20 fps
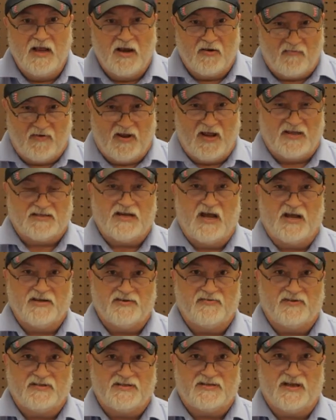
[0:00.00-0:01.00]
creates
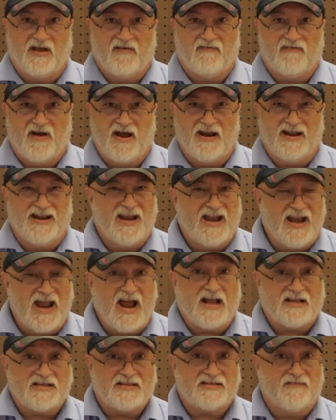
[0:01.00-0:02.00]
hydrogen sulfide, and it
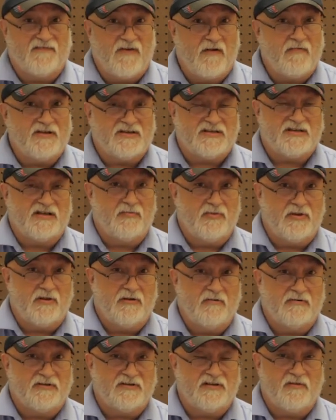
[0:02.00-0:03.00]
acts very
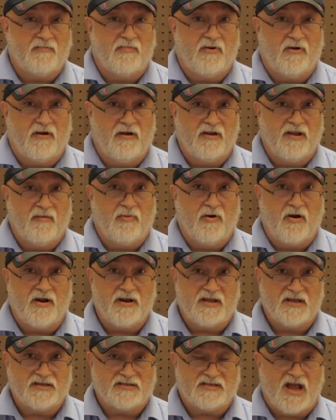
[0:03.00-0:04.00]
similar to on the
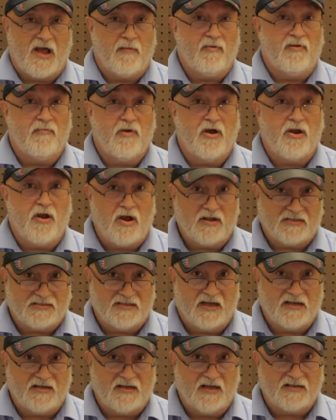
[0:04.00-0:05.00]
body as carbon
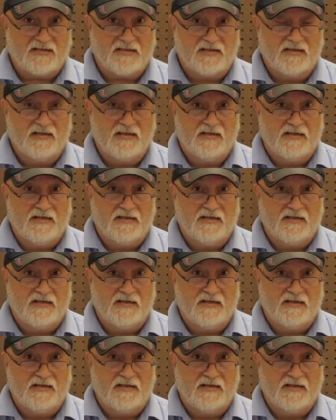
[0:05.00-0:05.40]
monoxide does.